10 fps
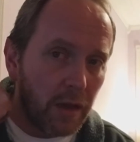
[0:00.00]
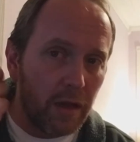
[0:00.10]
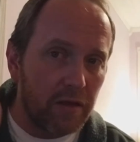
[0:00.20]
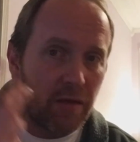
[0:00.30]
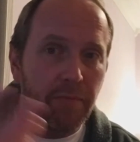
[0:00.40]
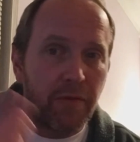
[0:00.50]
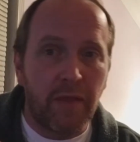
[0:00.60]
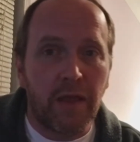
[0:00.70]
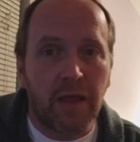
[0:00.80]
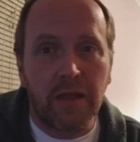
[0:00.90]
something
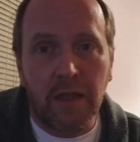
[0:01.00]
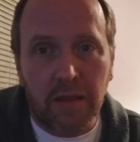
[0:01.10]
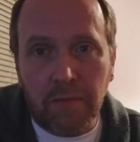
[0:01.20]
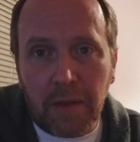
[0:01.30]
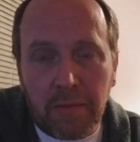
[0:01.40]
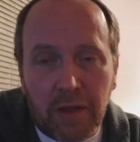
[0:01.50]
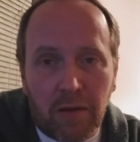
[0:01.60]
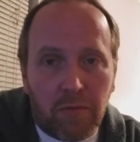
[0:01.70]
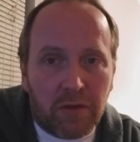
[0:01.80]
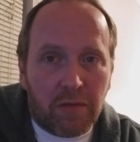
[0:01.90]
that they can take the payment out
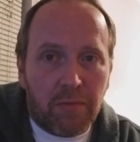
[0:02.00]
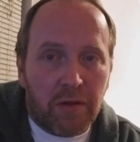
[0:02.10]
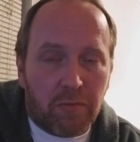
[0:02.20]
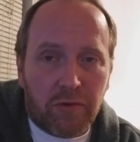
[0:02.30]
once a month.